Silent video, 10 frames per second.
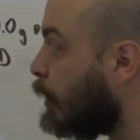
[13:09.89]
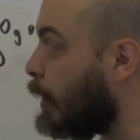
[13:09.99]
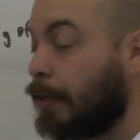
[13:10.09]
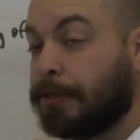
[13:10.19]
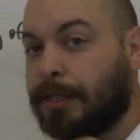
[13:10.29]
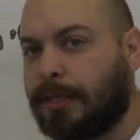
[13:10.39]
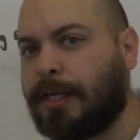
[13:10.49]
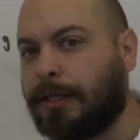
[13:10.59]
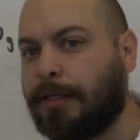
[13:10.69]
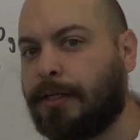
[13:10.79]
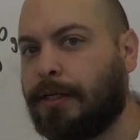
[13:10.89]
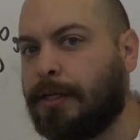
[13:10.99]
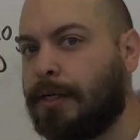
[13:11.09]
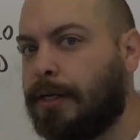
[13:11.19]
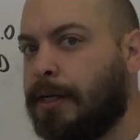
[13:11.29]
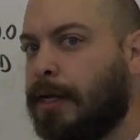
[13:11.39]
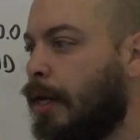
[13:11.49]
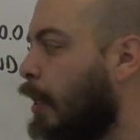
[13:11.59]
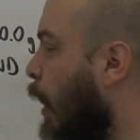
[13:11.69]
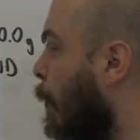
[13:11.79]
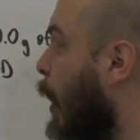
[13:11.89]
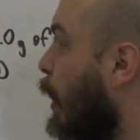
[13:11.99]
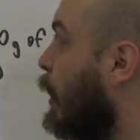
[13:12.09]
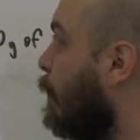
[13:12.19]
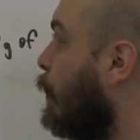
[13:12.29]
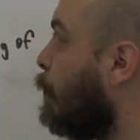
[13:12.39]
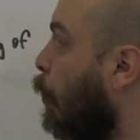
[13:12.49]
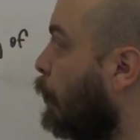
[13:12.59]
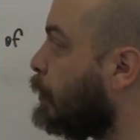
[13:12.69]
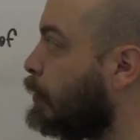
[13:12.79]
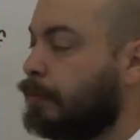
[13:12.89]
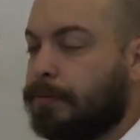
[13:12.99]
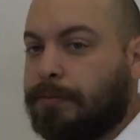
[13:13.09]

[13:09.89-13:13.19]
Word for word: Now here's the thing. I'm not given moles.